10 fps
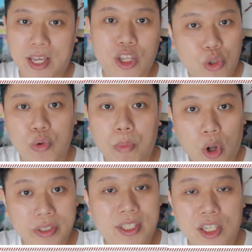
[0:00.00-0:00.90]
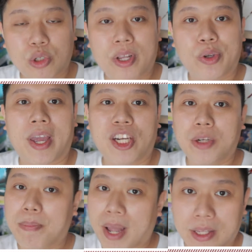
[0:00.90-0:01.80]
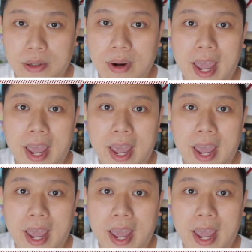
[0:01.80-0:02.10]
into monsters so that you can actually battle